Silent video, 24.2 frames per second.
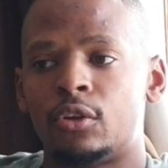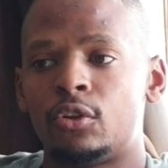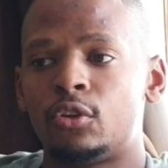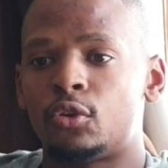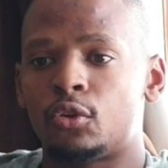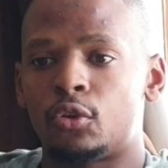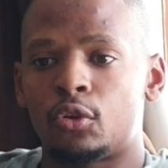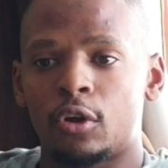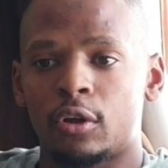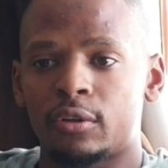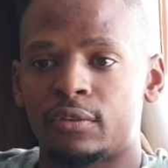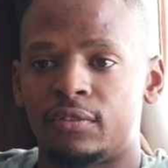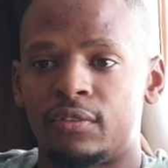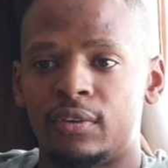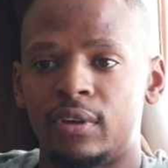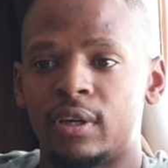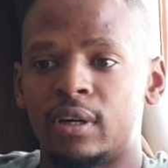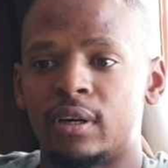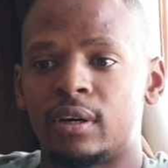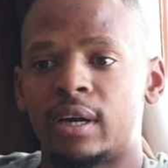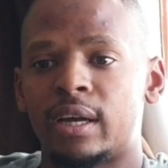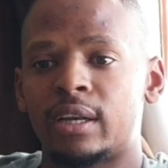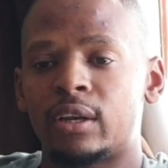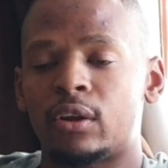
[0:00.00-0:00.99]
to not
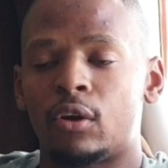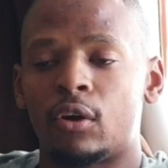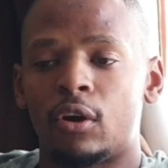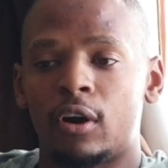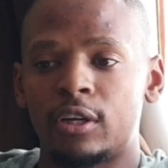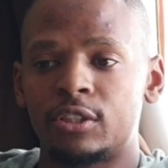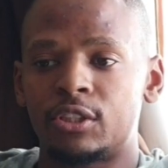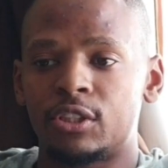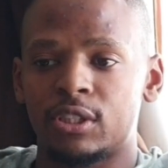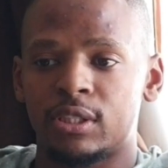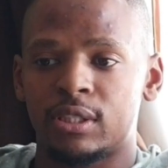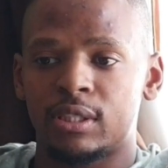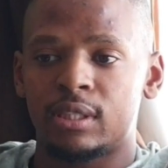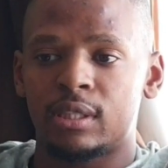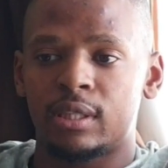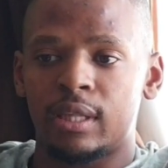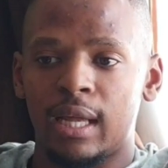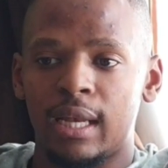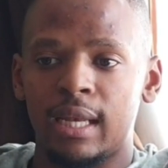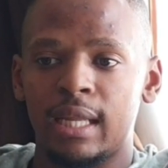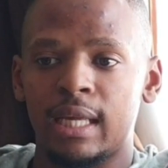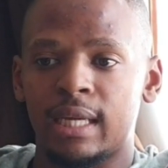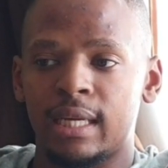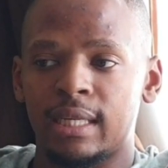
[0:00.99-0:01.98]
fear, and God just
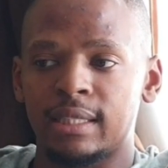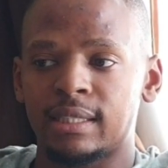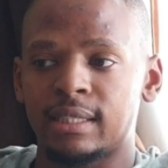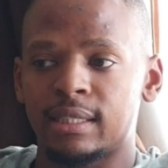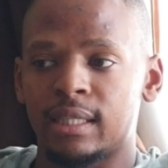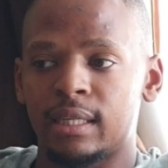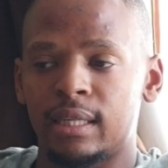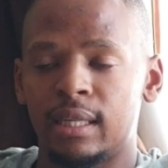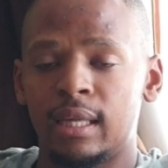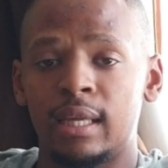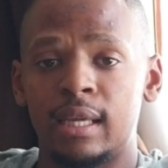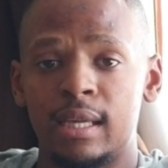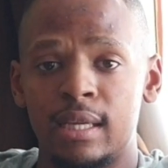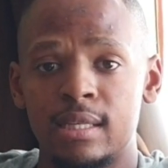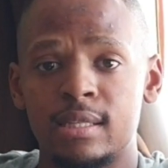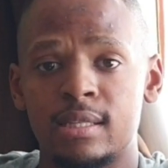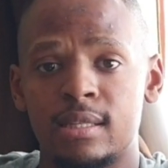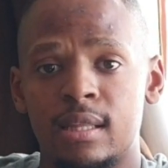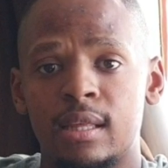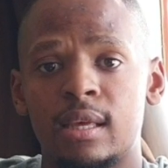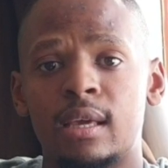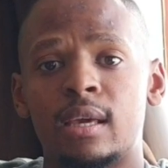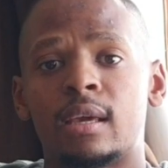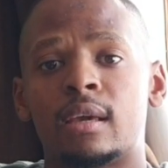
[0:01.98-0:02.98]
telling us that He's
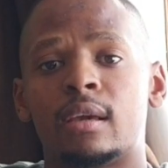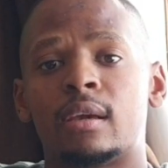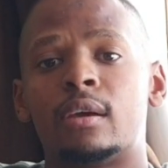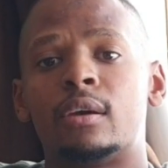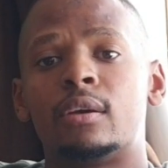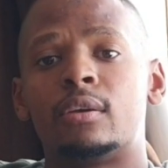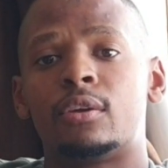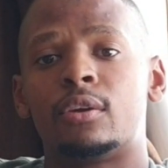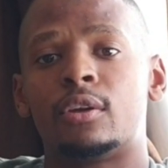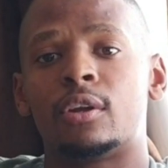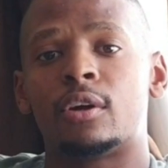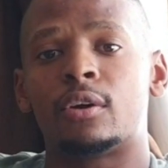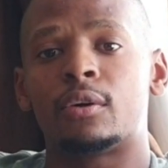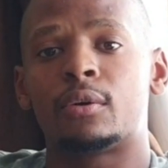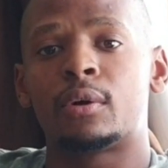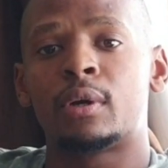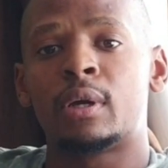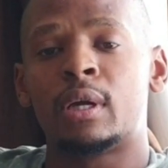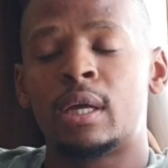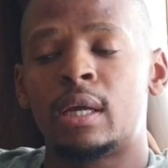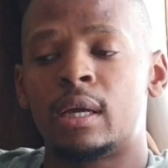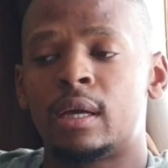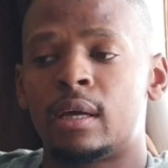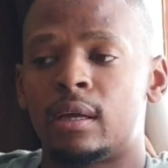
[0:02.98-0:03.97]
there, you know,
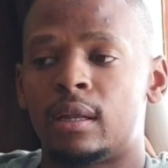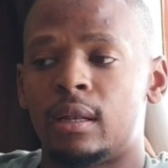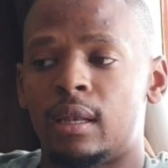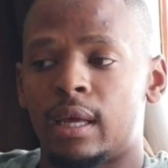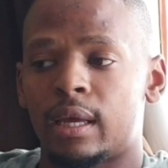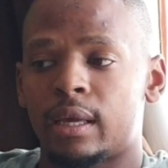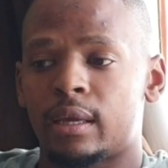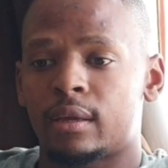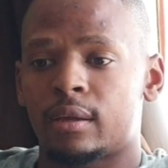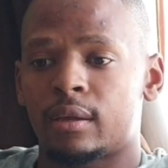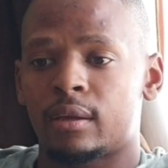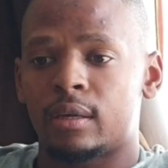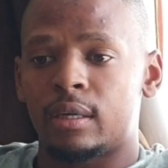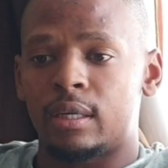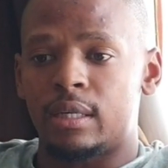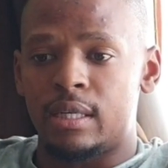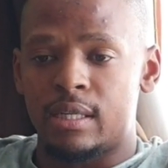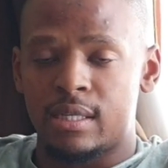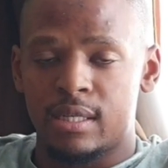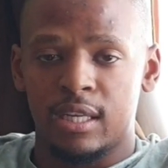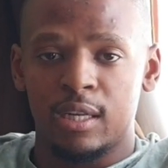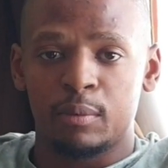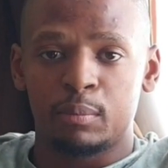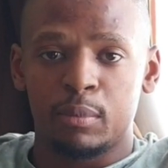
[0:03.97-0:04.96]
like
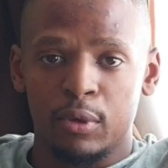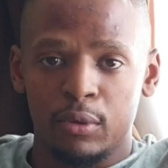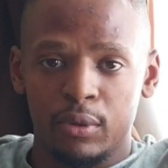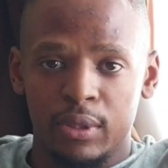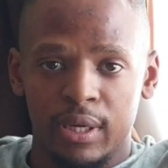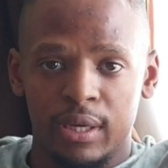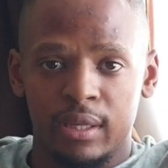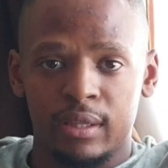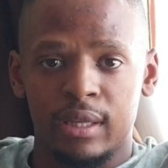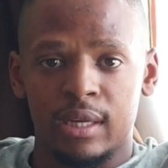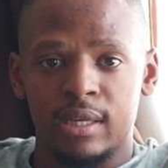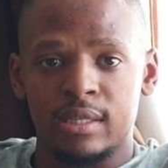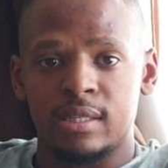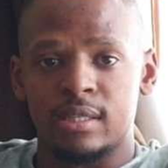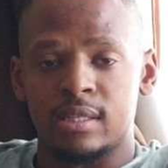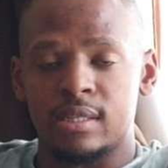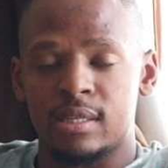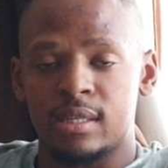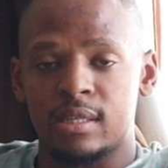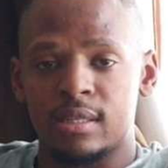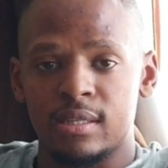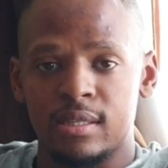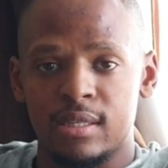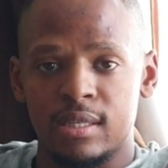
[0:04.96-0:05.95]
He's gonna protect us,
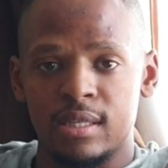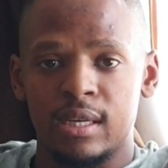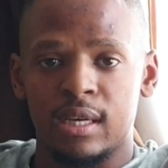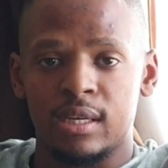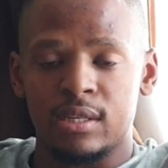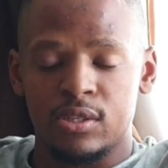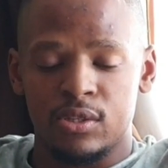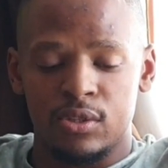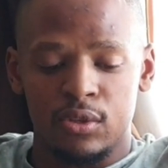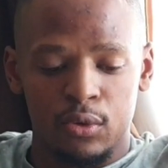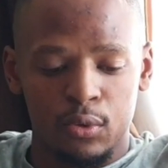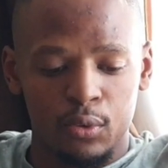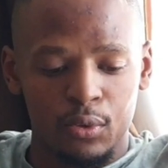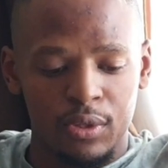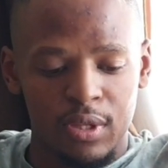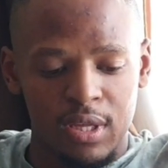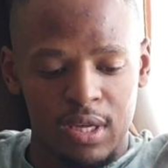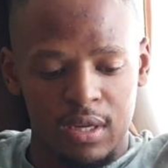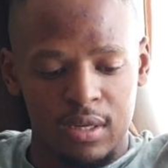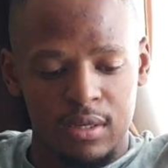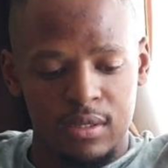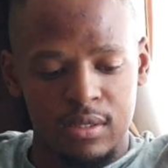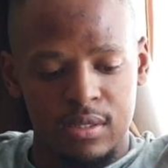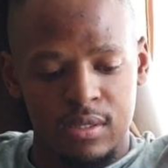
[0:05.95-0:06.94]
He's gonna see us through
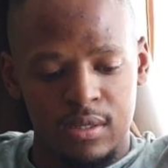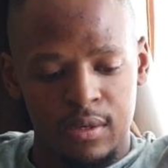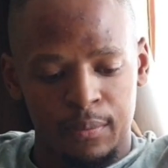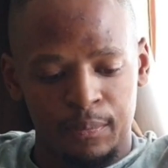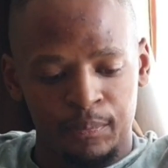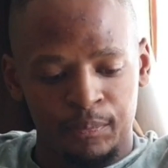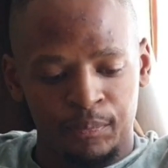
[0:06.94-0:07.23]
things.